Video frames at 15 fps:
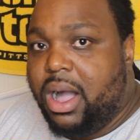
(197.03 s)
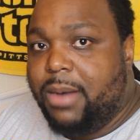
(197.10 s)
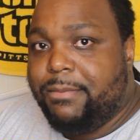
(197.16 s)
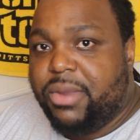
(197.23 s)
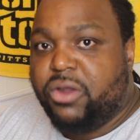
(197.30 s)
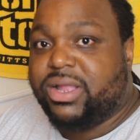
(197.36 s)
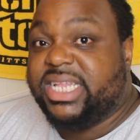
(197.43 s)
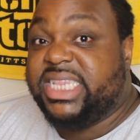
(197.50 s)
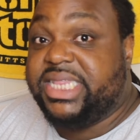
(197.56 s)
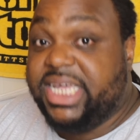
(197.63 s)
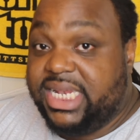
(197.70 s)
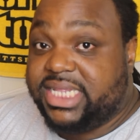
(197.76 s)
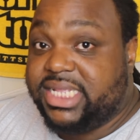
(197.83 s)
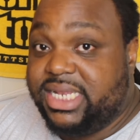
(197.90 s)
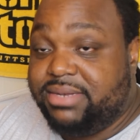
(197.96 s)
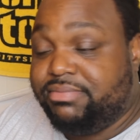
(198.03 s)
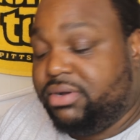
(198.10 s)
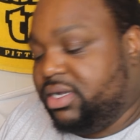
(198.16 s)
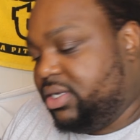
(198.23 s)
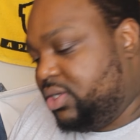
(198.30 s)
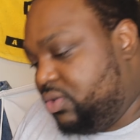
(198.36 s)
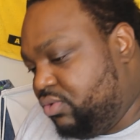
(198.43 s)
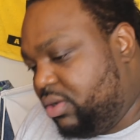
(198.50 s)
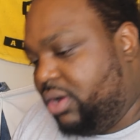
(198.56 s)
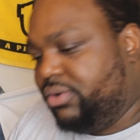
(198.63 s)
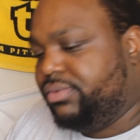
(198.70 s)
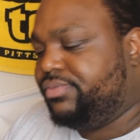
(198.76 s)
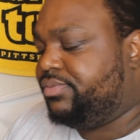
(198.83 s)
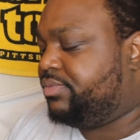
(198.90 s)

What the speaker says: American citizen, but you know,